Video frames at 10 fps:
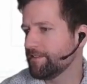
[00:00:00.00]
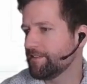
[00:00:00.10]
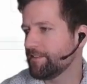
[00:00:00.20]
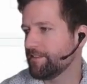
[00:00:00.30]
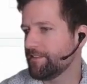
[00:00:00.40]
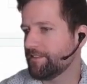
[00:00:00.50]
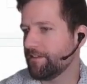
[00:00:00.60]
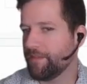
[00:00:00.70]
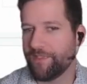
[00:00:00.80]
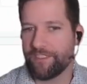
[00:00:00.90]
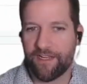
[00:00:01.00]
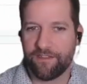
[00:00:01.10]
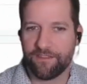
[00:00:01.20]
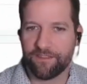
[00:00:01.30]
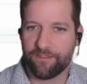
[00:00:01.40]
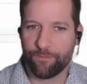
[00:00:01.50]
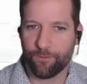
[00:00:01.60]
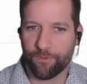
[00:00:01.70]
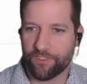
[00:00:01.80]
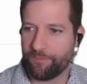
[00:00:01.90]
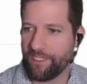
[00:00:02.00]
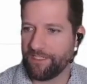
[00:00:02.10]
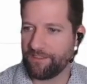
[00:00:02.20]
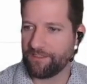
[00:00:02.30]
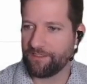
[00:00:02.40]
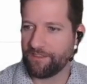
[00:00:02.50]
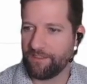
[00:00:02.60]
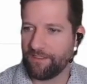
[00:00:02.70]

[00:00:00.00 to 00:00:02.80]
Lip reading: So this is our image analysis workspace.